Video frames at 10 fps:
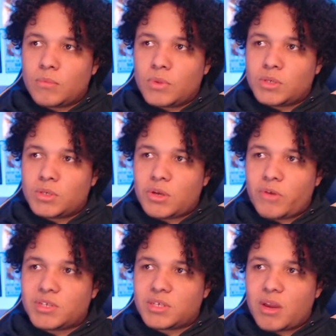
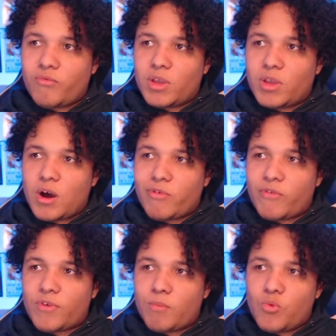Servants can recover
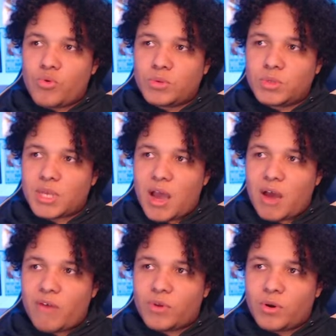from wounds
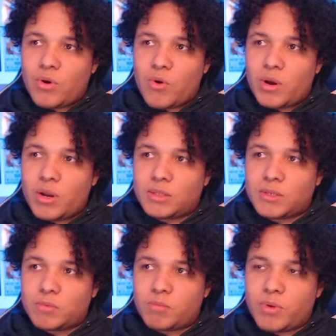after going into
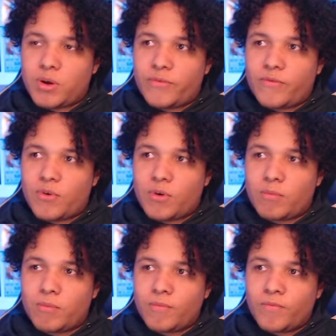spirit form,
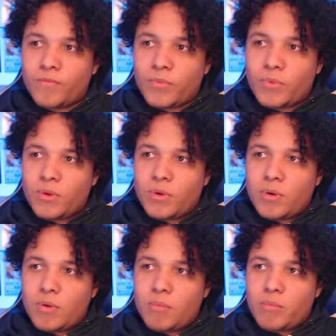
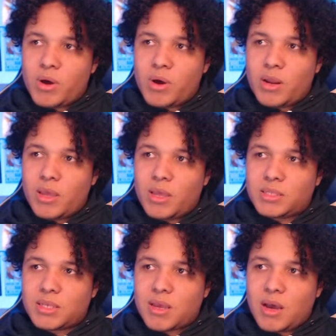but
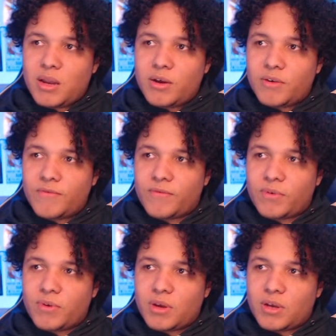it's kind of
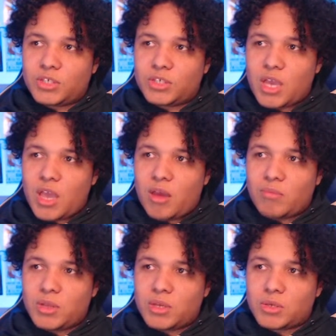a shame
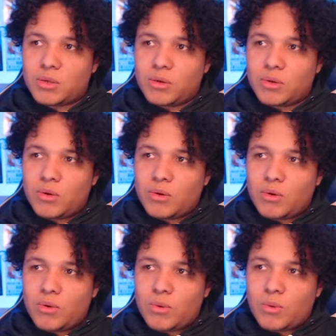this
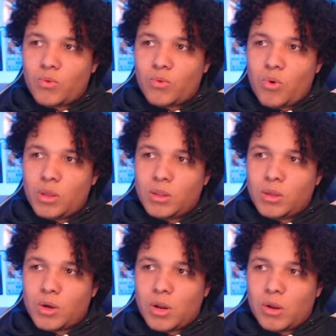ruined
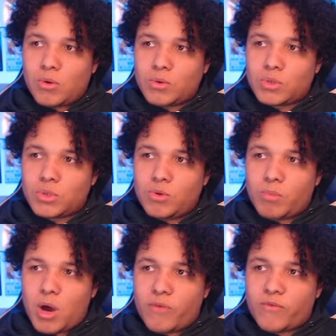the clothes you
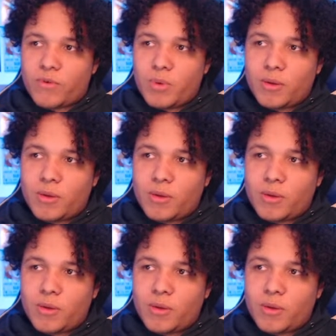bought for me.